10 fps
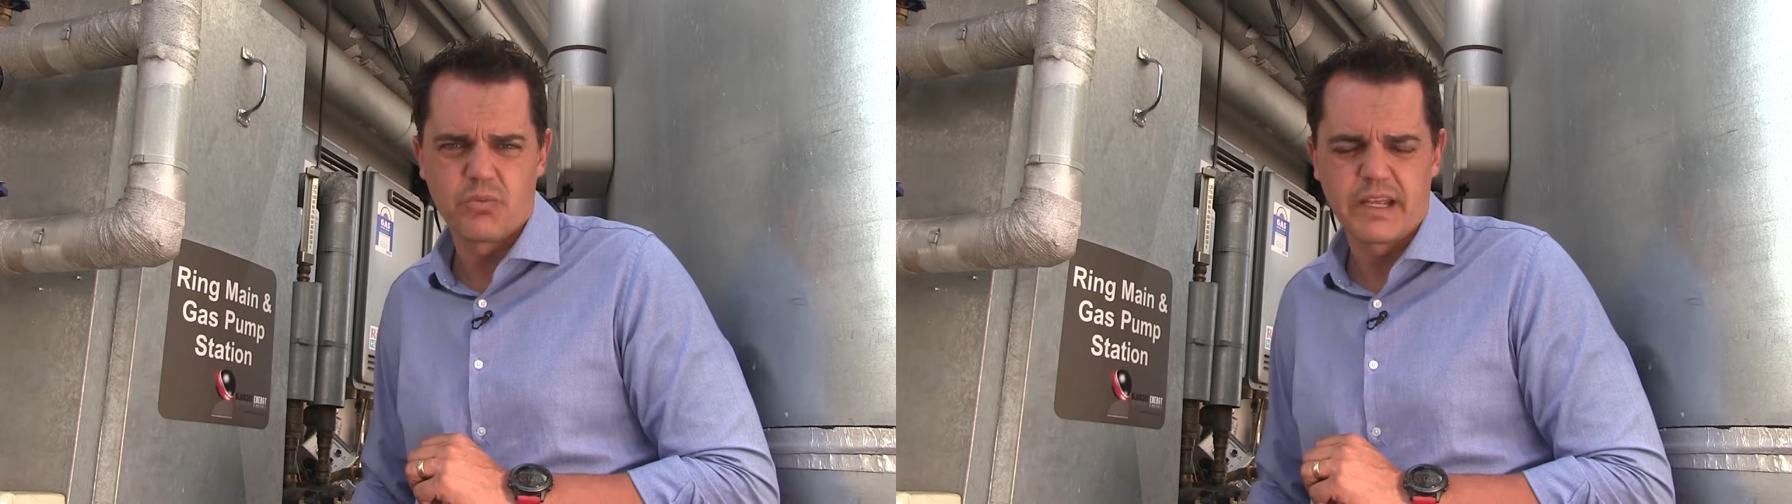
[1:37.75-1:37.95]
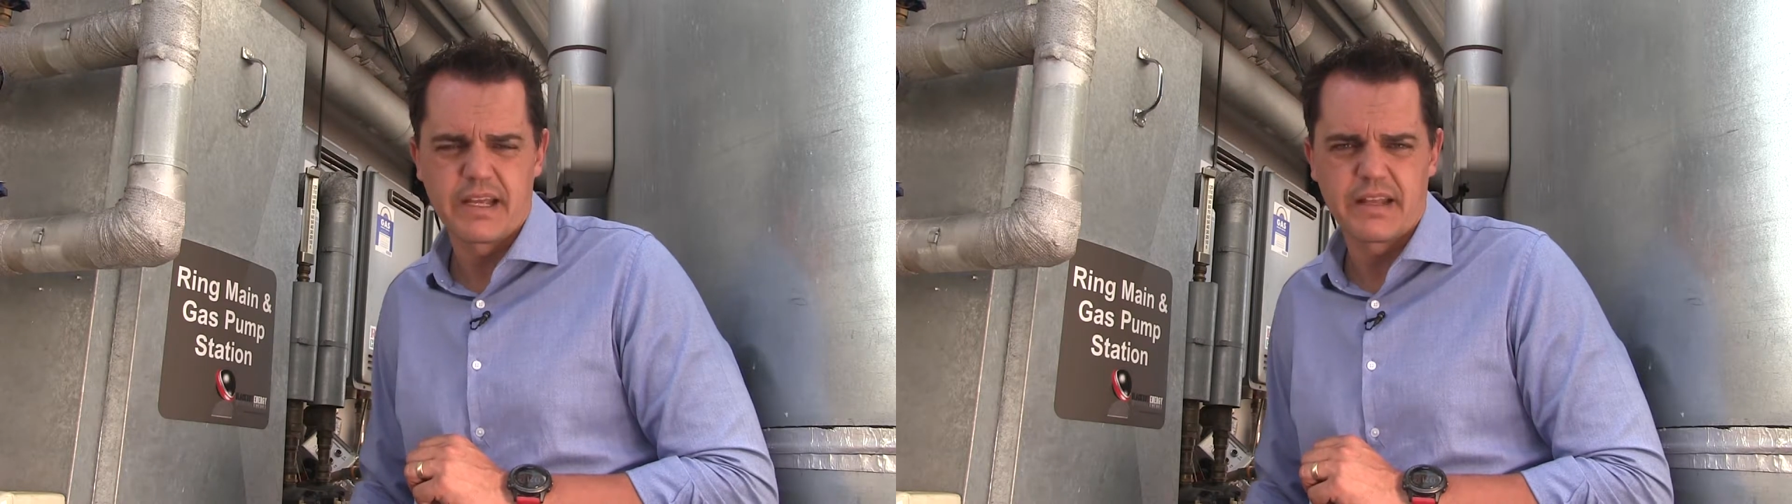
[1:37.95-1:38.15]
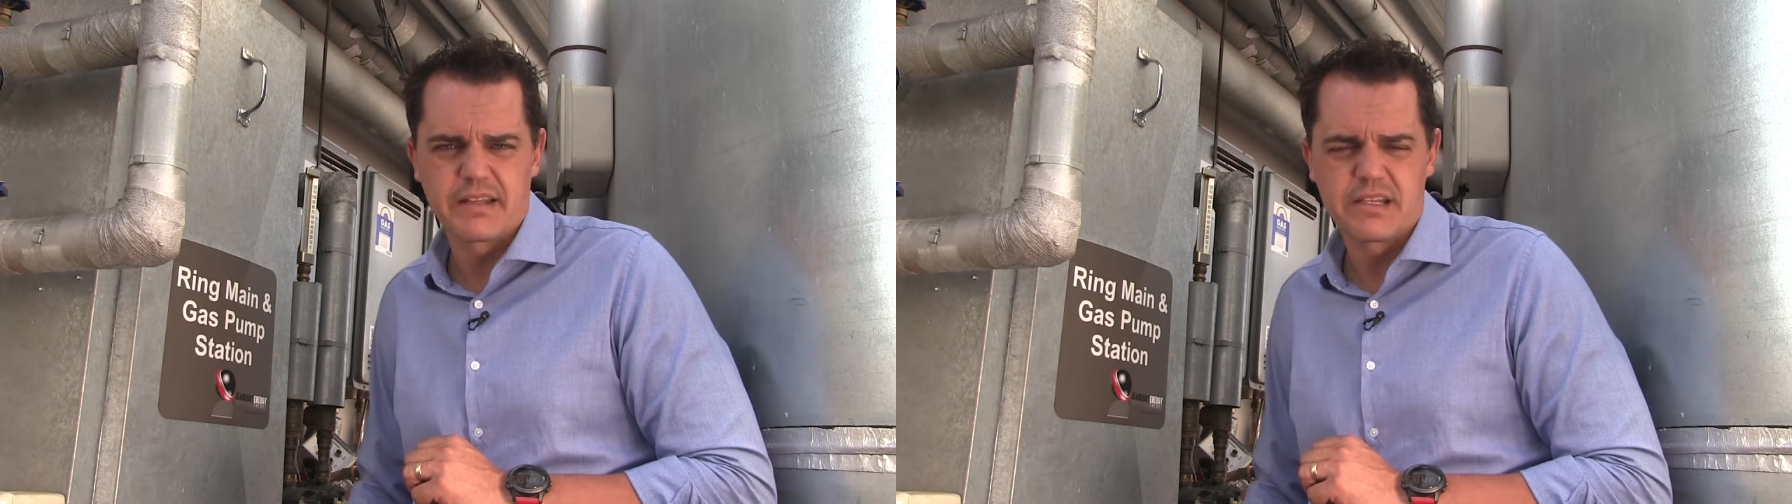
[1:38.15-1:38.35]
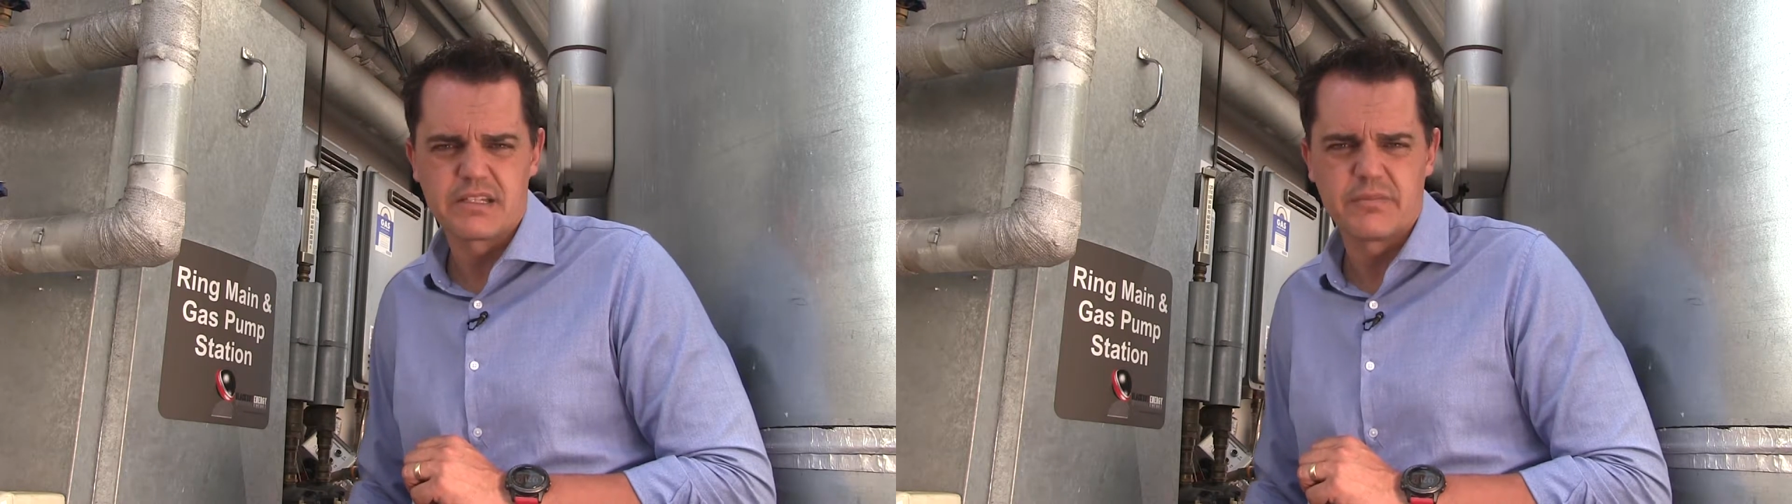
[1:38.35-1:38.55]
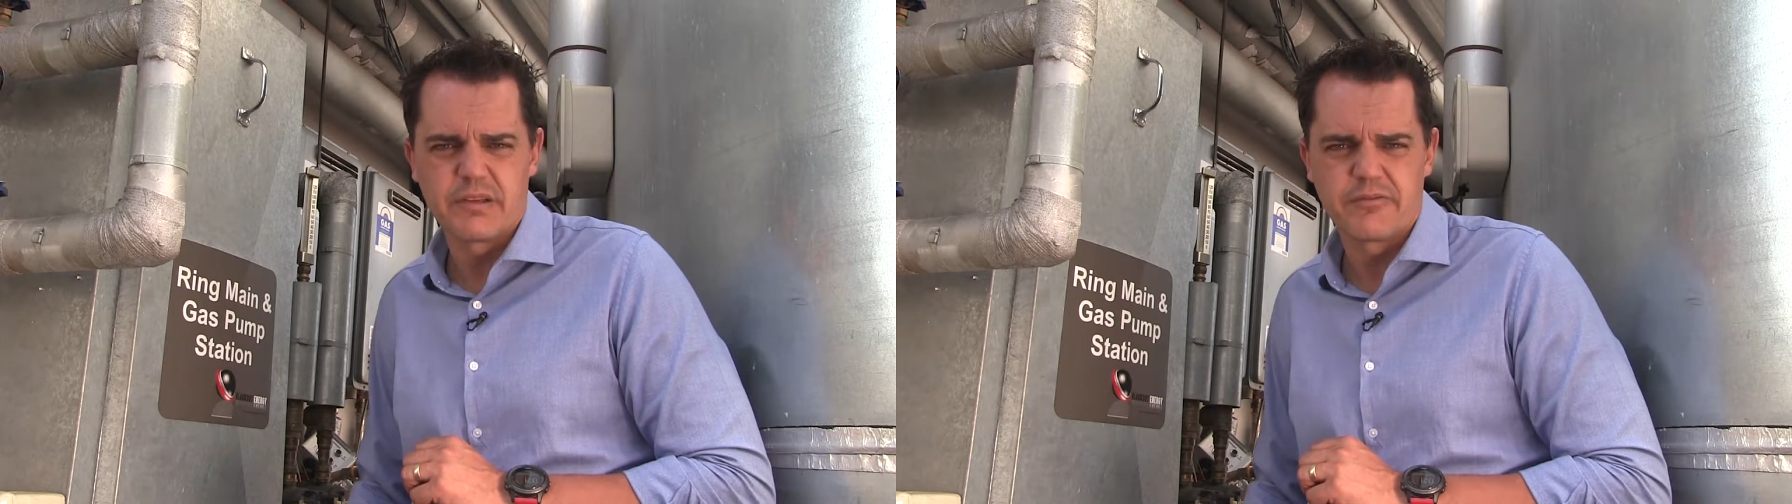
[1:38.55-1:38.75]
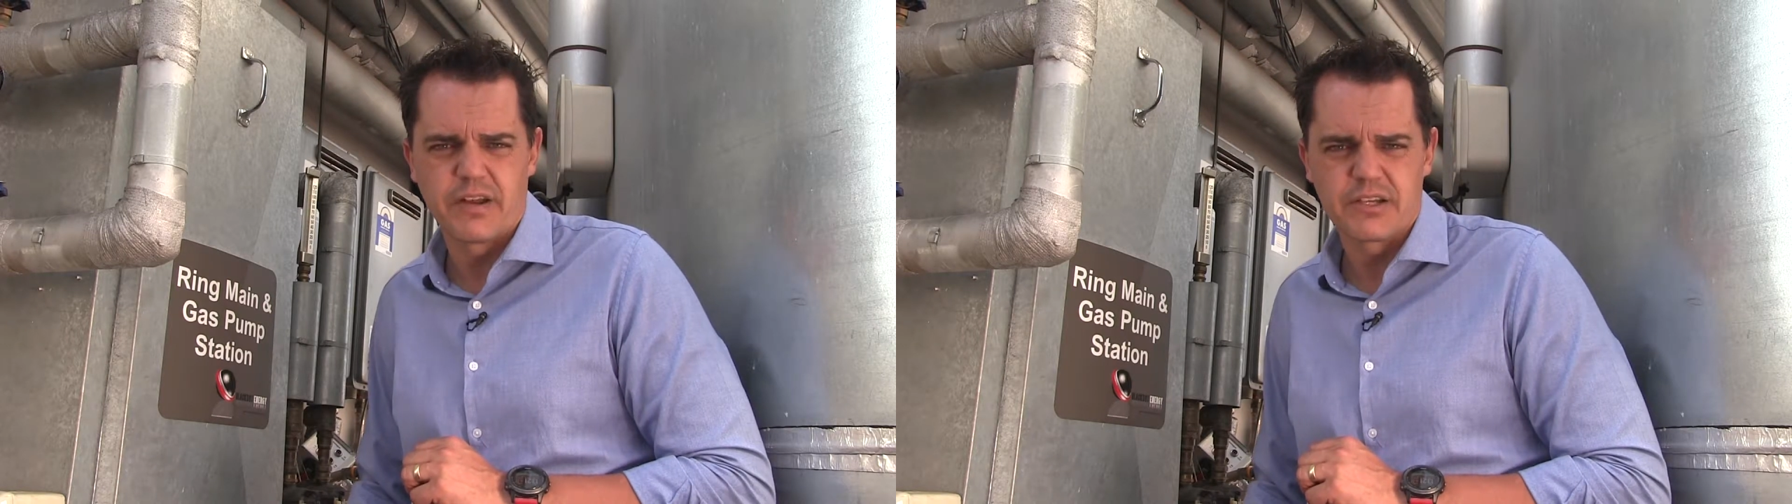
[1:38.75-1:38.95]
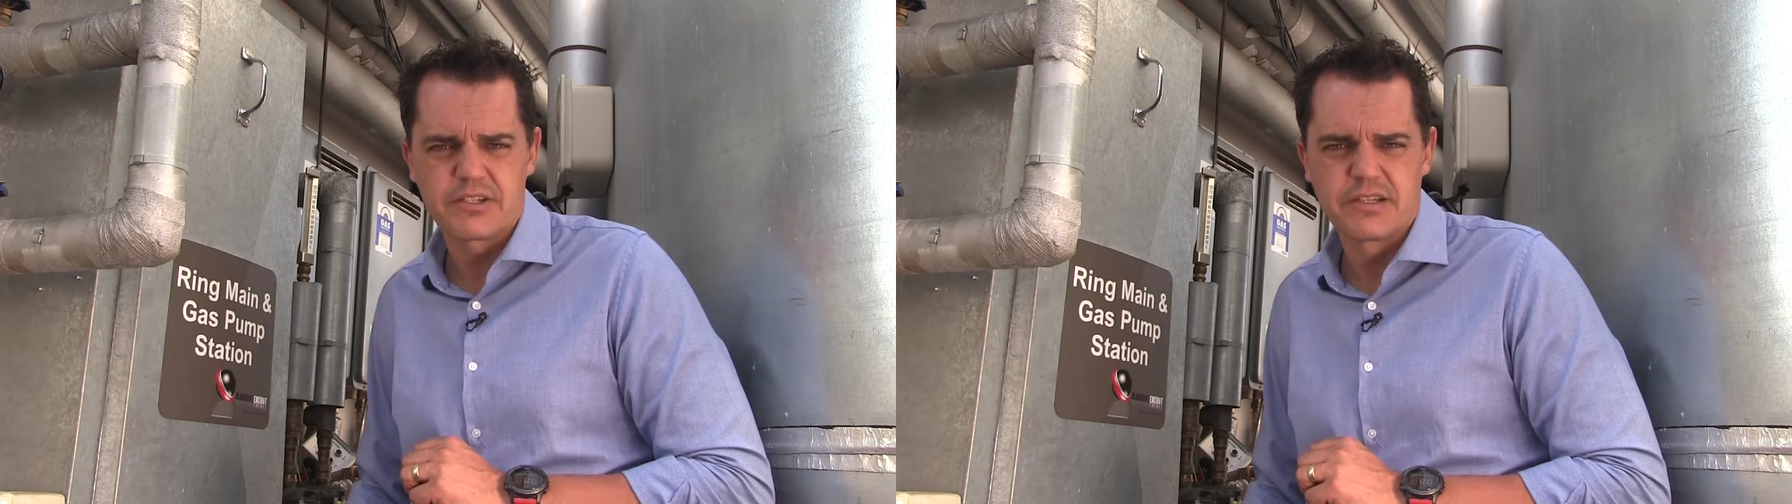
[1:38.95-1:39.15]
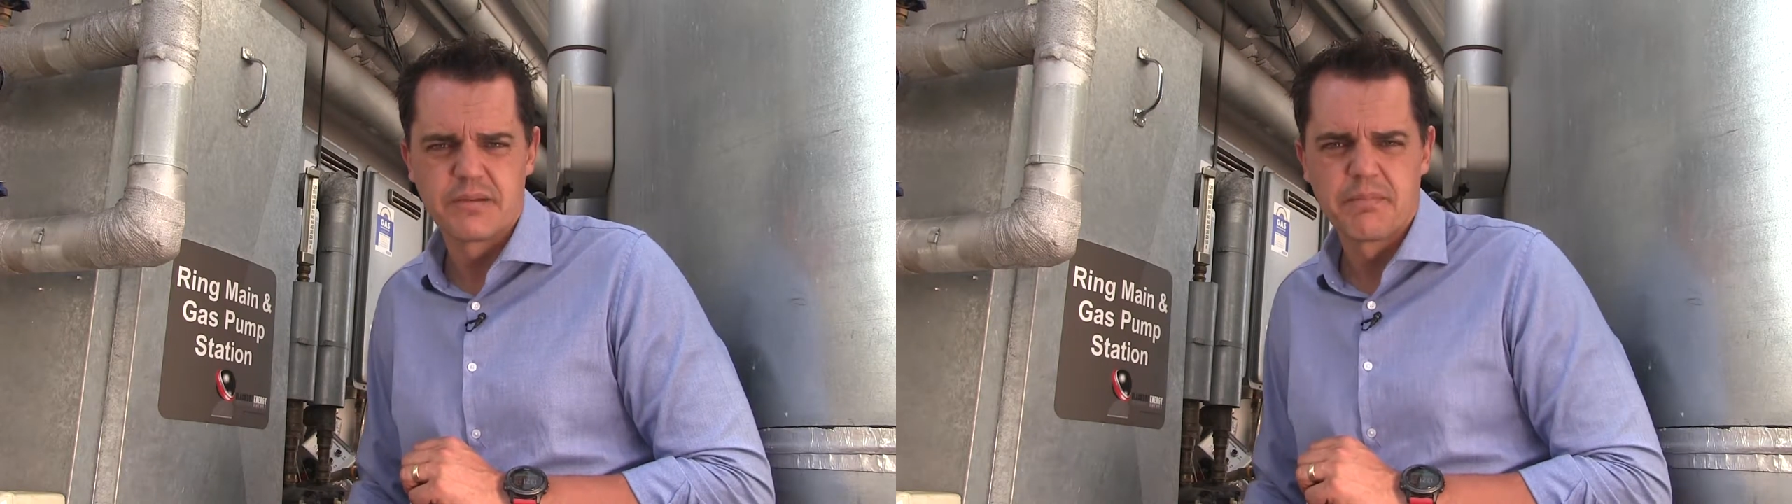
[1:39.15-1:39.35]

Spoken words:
week that needs to be flushed.